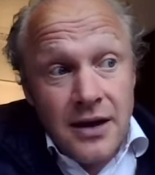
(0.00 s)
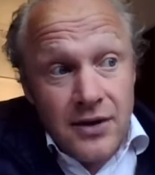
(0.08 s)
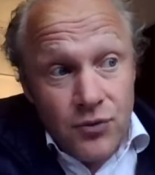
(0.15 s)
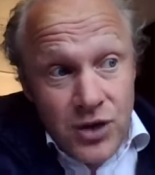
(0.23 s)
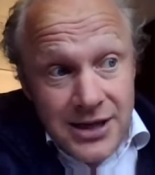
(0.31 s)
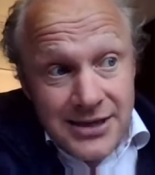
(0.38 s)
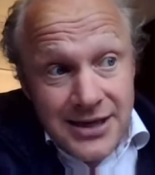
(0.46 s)

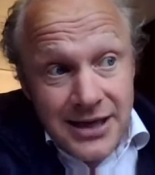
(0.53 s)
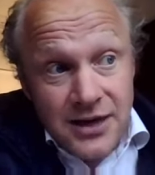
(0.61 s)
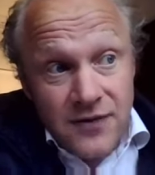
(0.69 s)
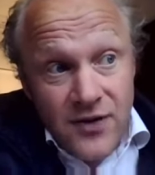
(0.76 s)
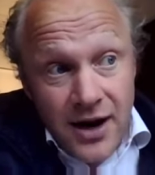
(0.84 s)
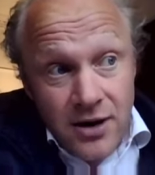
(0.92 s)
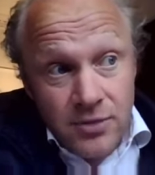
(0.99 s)
real estate
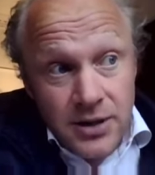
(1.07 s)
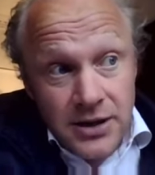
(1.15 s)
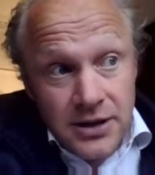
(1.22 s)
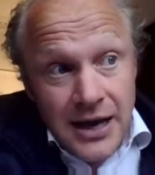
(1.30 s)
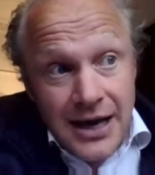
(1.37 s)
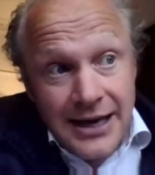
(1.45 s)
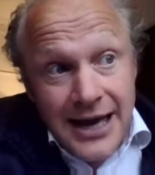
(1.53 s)

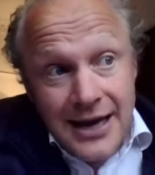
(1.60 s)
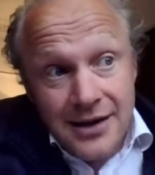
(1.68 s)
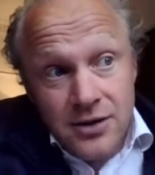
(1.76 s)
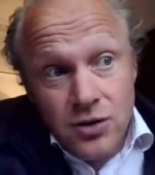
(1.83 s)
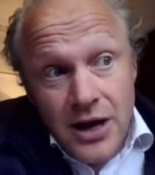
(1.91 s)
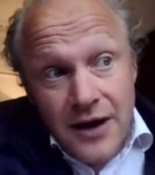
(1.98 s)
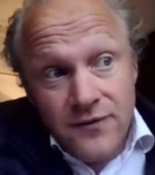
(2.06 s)
environment. Again,
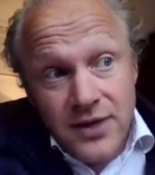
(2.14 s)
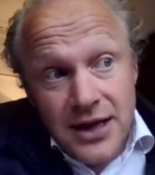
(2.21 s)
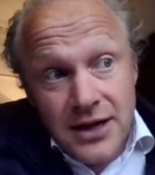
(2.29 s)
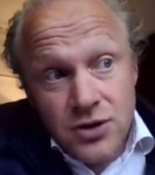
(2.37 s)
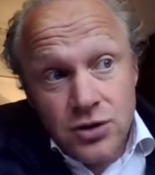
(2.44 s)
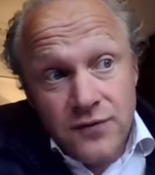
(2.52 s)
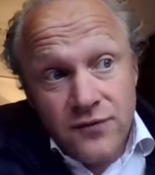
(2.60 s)
you have then
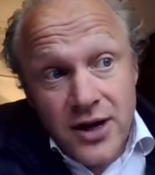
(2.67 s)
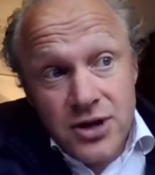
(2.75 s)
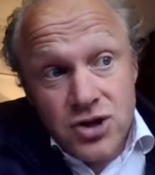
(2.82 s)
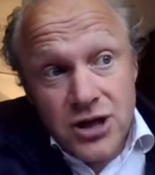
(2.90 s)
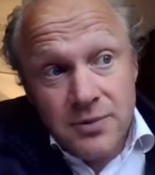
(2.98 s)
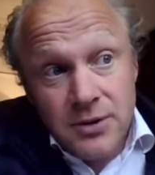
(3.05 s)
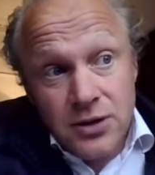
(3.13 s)
to
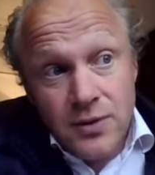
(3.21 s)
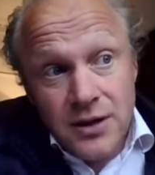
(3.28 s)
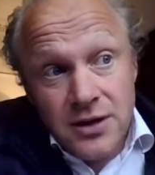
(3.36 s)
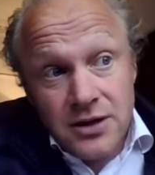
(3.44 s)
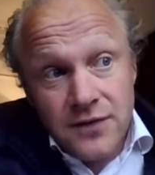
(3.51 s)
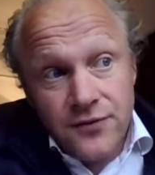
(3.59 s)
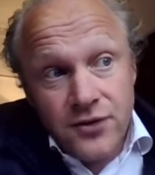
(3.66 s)
differentiate between
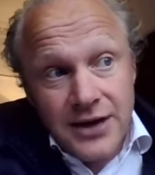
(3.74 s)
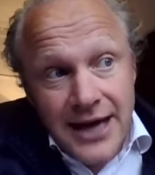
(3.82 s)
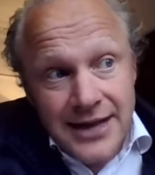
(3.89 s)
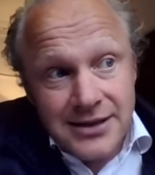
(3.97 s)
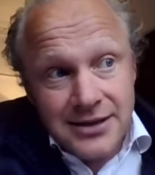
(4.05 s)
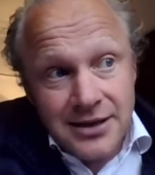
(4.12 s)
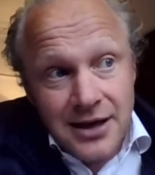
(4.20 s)
the different
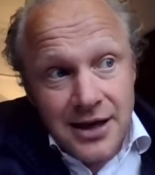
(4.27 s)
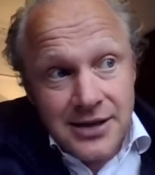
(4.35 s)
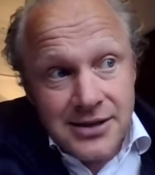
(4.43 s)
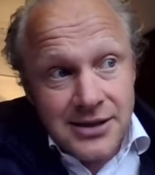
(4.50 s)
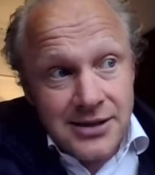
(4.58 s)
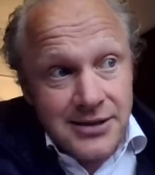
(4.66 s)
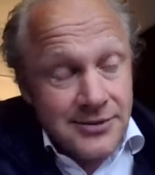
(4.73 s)
asset
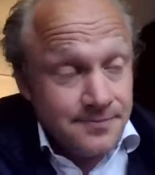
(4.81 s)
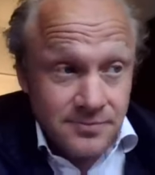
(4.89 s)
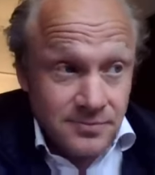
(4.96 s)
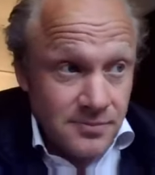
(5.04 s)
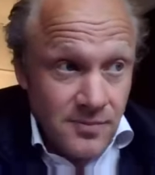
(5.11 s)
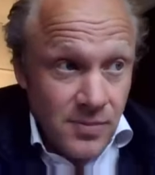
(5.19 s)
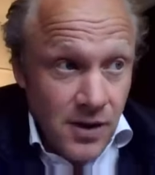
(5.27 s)
classes.
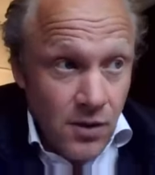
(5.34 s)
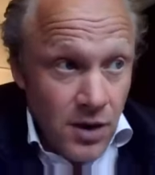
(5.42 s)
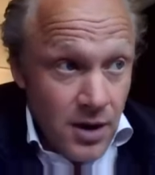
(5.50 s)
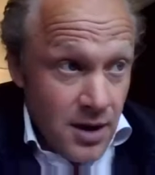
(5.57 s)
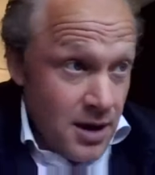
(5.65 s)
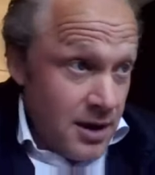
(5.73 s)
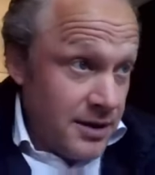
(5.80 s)

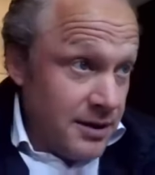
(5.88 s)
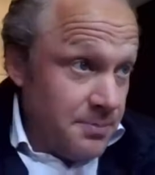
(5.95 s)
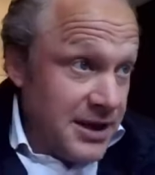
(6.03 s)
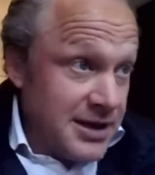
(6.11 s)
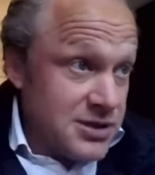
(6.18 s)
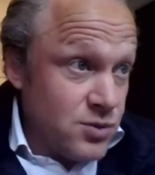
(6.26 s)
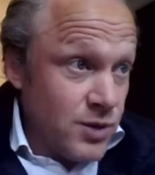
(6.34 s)
The
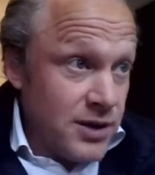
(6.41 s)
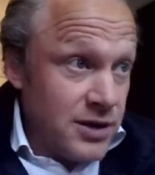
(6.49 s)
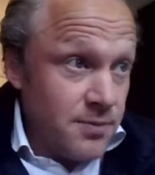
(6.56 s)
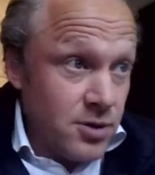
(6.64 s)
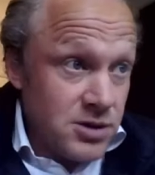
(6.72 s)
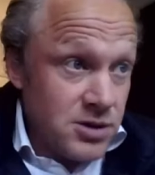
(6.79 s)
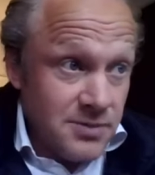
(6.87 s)
biggest winner
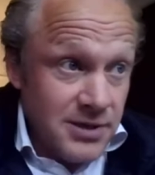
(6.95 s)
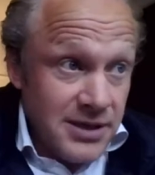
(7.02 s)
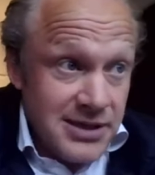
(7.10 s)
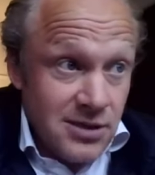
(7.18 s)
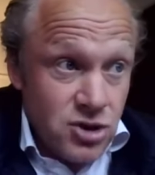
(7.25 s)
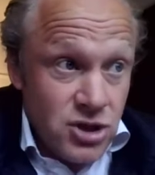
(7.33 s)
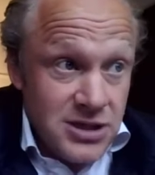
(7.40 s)
possibly is
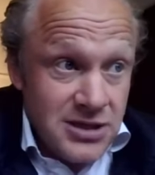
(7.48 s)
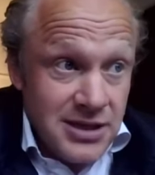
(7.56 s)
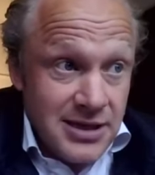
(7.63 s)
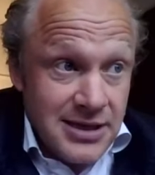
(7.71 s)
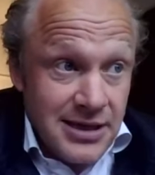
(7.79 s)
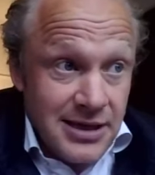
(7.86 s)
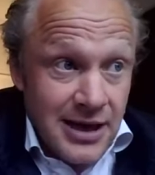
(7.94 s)

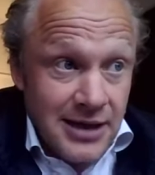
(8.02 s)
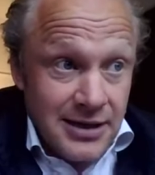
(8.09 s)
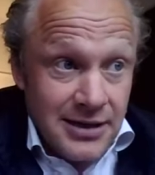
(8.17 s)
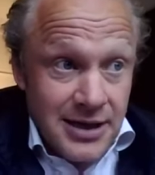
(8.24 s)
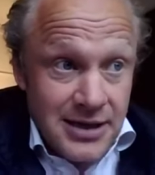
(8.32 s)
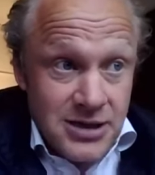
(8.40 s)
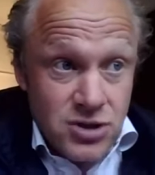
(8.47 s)
logistics and light
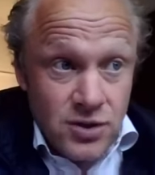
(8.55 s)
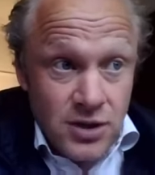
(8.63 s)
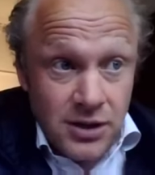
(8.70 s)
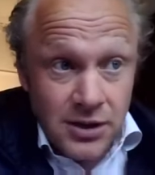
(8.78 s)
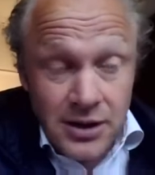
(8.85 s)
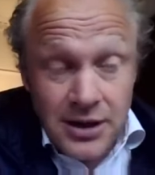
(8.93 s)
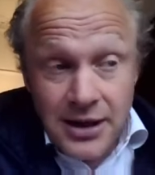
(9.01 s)

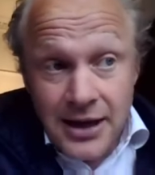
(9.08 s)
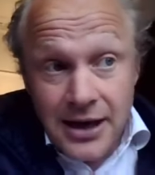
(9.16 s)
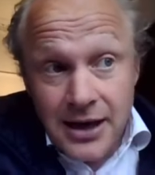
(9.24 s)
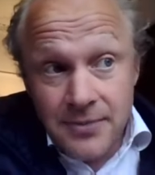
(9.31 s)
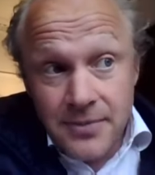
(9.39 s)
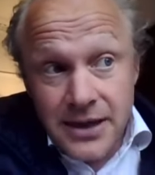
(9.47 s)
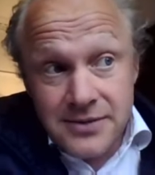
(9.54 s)
industrial,
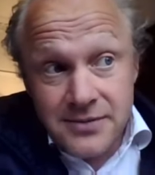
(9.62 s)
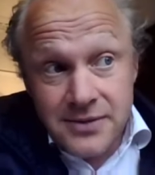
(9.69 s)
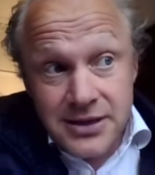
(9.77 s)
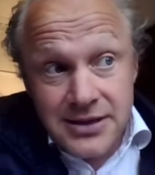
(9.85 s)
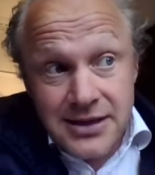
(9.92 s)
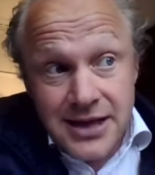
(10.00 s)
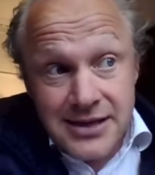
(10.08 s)
as we
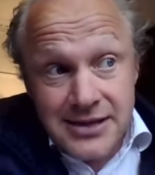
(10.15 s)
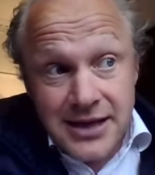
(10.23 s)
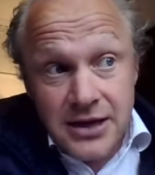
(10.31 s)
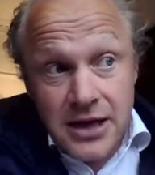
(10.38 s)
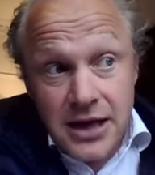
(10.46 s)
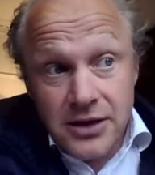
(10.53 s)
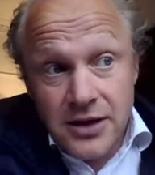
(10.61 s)
discussed,
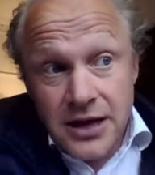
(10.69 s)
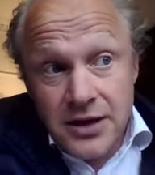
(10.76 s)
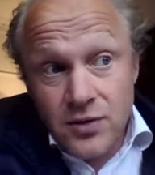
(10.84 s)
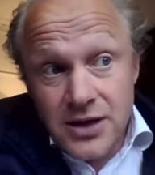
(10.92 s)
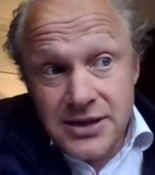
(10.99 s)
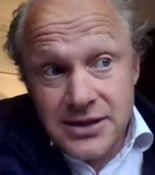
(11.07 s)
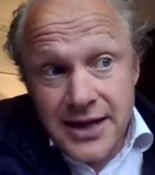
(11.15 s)
and then
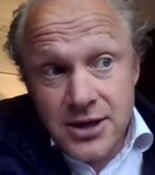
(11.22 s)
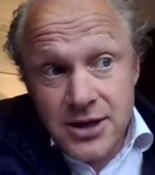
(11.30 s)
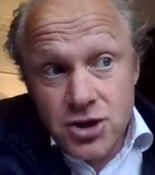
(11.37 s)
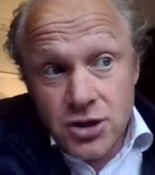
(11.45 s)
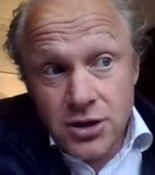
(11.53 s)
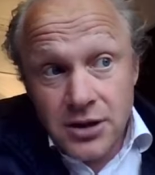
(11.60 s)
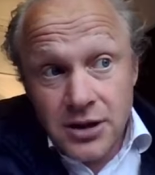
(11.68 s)

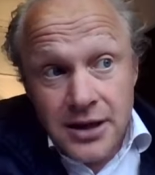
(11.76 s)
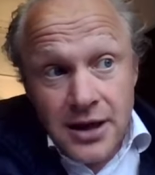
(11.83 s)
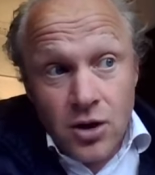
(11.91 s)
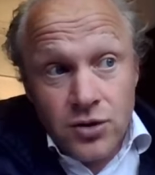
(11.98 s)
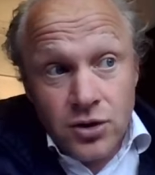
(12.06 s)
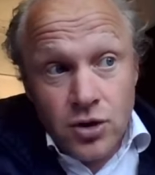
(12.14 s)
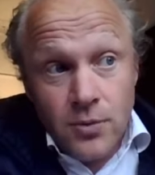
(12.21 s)
residential.
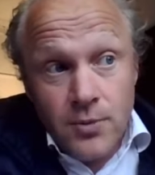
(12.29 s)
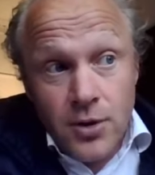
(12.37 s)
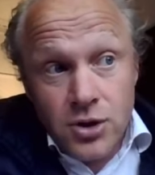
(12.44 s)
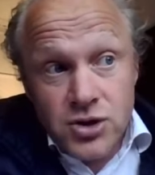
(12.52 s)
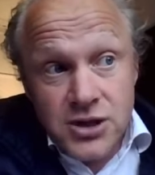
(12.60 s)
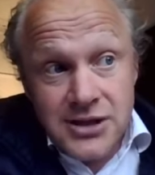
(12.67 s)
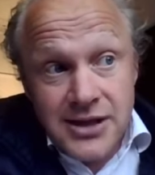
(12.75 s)
On the
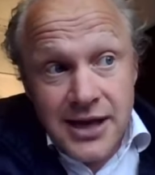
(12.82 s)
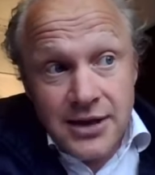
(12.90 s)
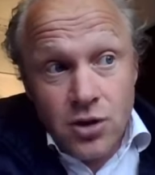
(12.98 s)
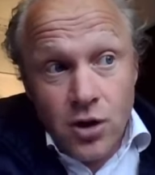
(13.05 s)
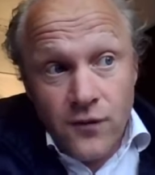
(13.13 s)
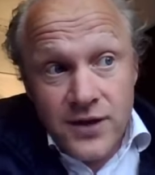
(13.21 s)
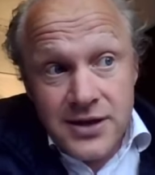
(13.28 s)
commercial side,
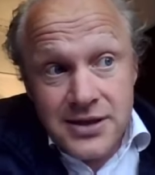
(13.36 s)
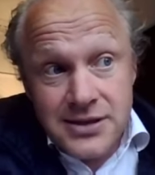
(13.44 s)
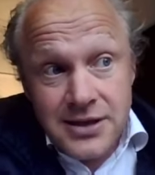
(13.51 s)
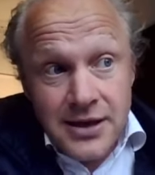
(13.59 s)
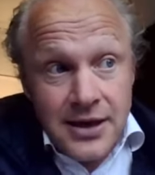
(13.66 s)
office